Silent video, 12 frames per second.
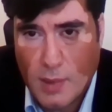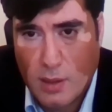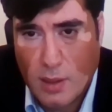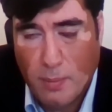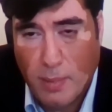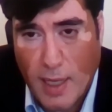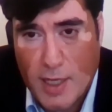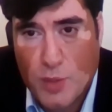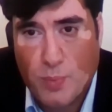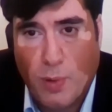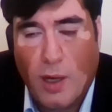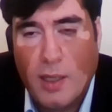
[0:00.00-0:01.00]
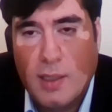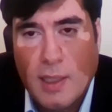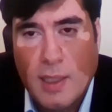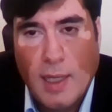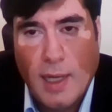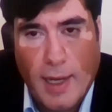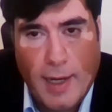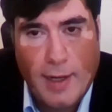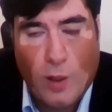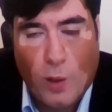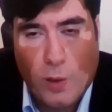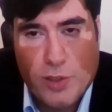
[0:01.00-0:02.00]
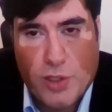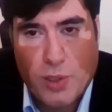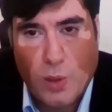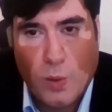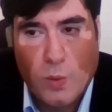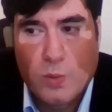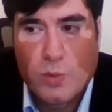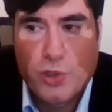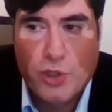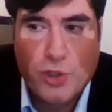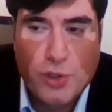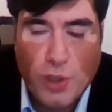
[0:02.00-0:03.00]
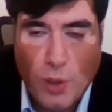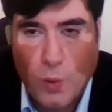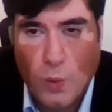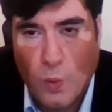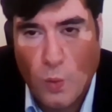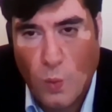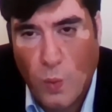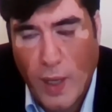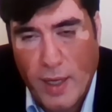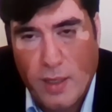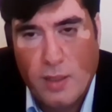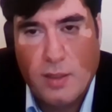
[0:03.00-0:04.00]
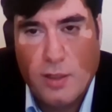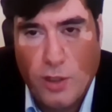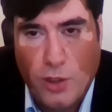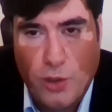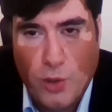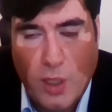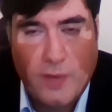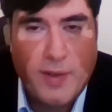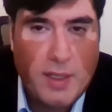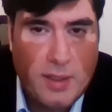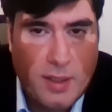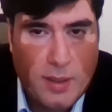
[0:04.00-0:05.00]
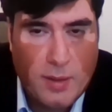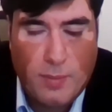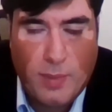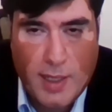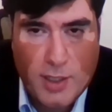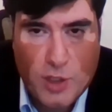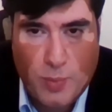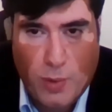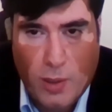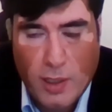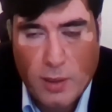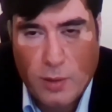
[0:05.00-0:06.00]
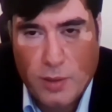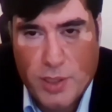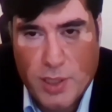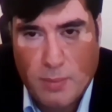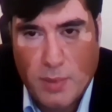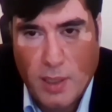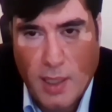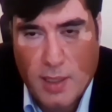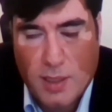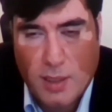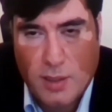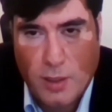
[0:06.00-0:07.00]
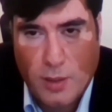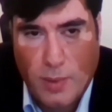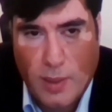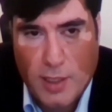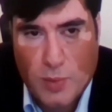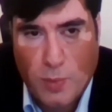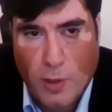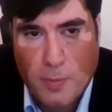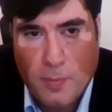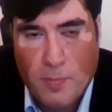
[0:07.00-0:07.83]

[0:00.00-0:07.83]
the blind spot and also to know when you have entered a blind spot or something has entered your blind spot.